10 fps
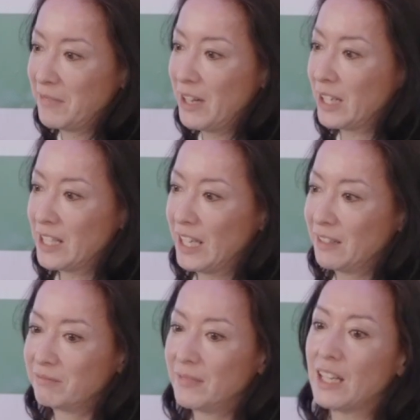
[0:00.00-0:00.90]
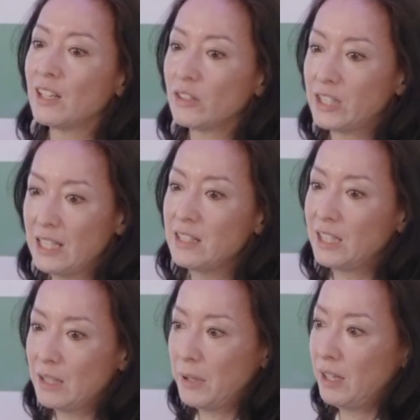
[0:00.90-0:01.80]
how can I say, it cannot
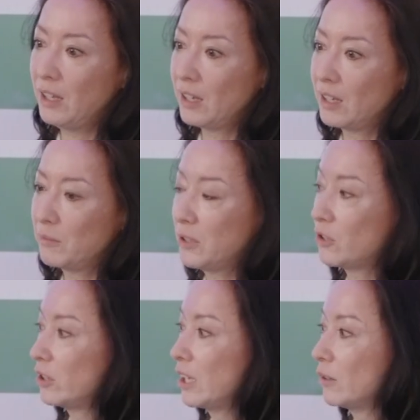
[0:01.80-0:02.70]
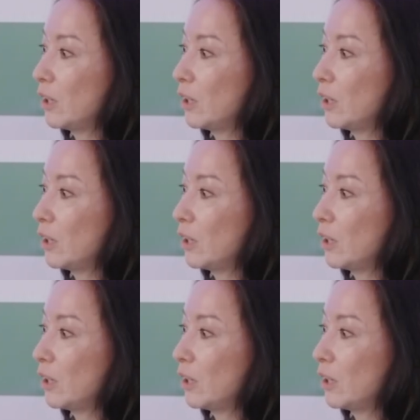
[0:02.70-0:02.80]
easily be shot down.